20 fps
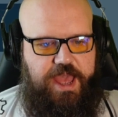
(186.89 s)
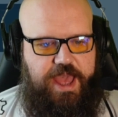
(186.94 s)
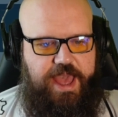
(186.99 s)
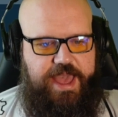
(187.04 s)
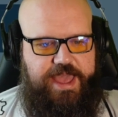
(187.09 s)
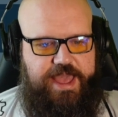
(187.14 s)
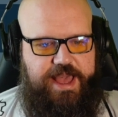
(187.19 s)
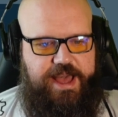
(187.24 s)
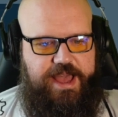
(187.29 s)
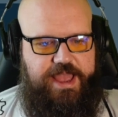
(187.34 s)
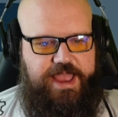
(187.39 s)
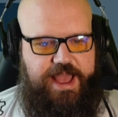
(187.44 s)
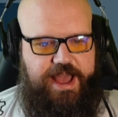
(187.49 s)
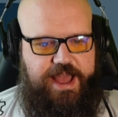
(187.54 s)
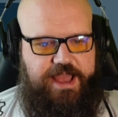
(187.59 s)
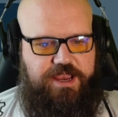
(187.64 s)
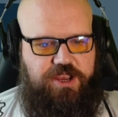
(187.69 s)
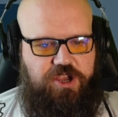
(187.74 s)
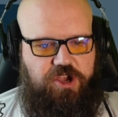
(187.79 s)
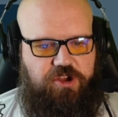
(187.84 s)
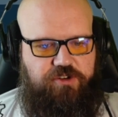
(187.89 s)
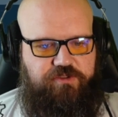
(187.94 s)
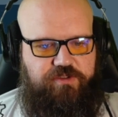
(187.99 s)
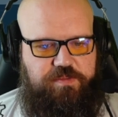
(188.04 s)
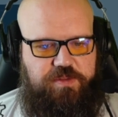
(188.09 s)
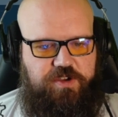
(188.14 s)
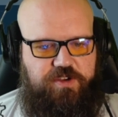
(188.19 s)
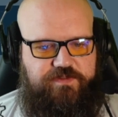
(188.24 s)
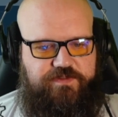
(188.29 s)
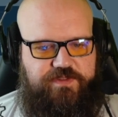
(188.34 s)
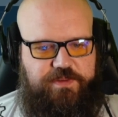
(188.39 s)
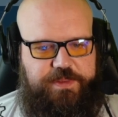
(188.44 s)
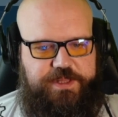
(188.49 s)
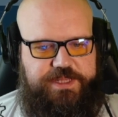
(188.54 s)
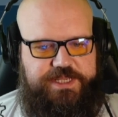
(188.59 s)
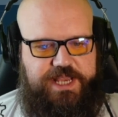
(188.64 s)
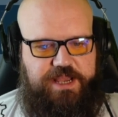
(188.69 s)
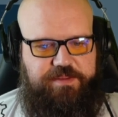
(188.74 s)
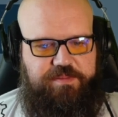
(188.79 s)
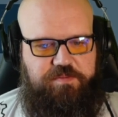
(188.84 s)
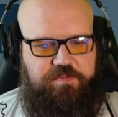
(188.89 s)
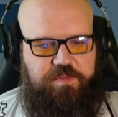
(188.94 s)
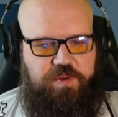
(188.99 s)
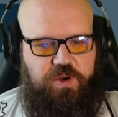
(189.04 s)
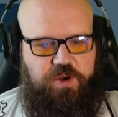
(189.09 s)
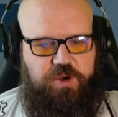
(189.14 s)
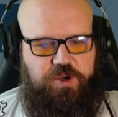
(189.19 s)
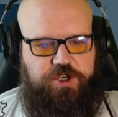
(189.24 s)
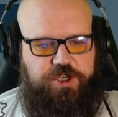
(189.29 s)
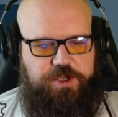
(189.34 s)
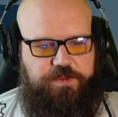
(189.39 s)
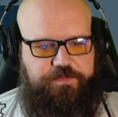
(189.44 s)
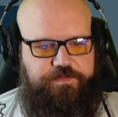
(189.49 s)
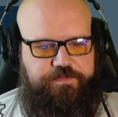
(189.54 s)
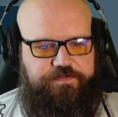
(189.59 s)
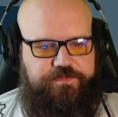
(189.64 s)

AI icon removed from the timing board